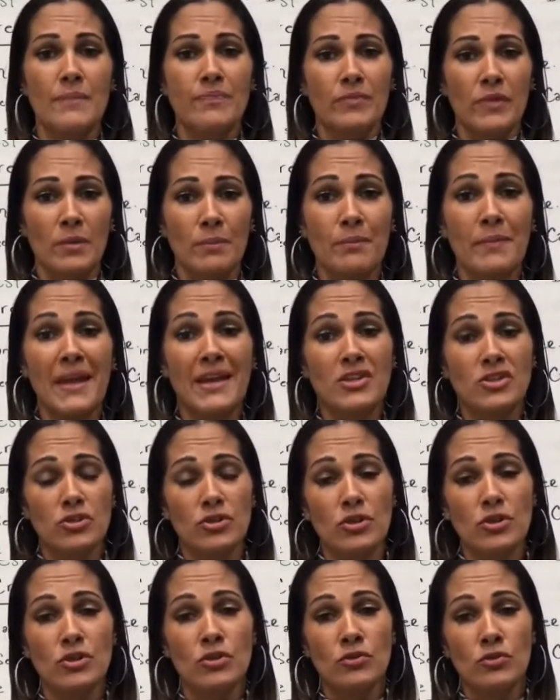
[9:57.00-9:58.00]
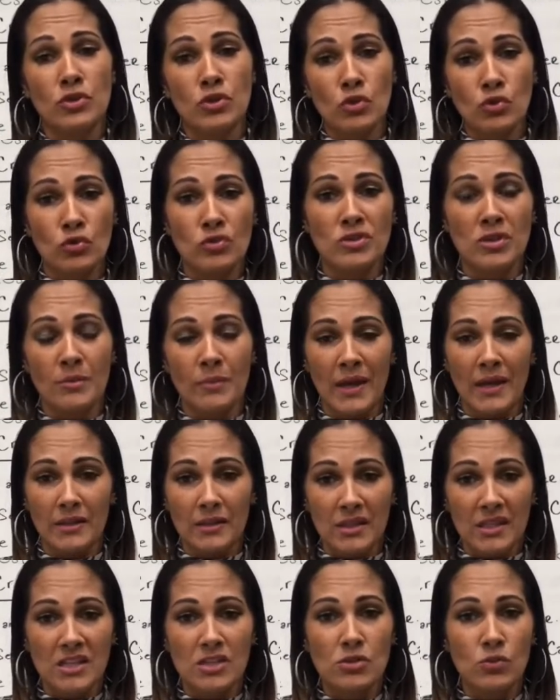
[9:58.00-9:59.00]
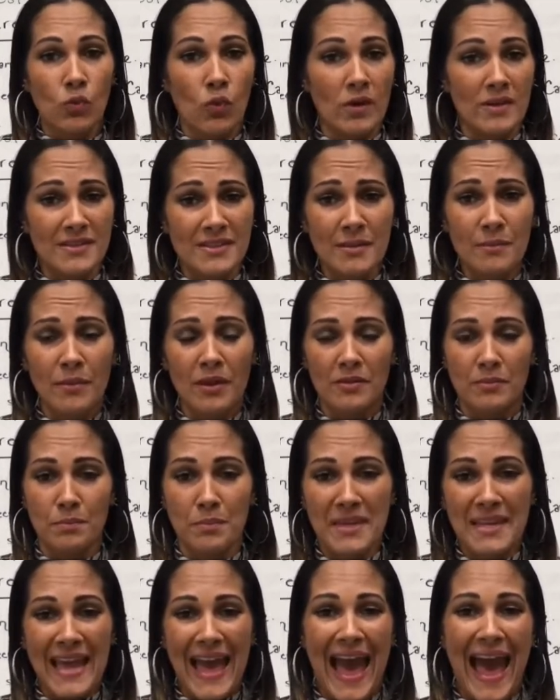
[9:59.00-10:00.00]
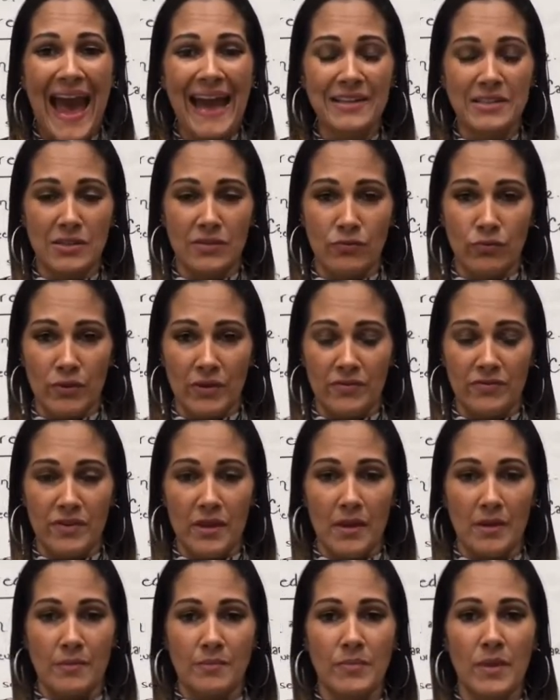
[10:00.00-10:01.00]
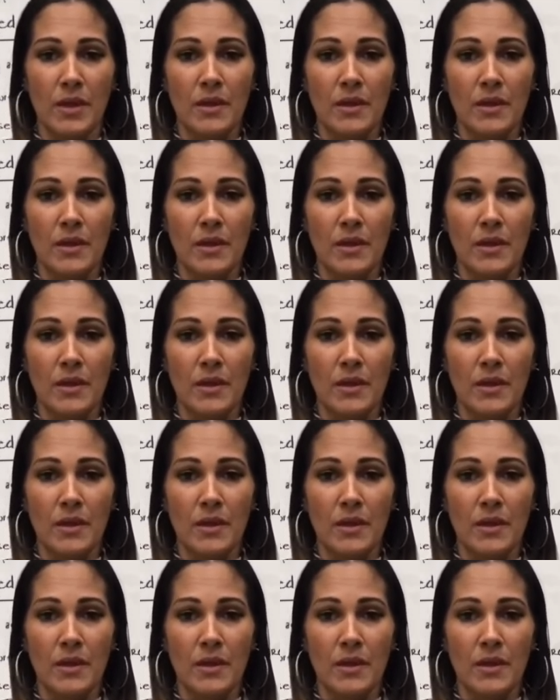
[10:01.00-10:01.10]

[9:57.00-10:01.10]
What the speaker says: Make sure you use them at least once a month. Be active with them.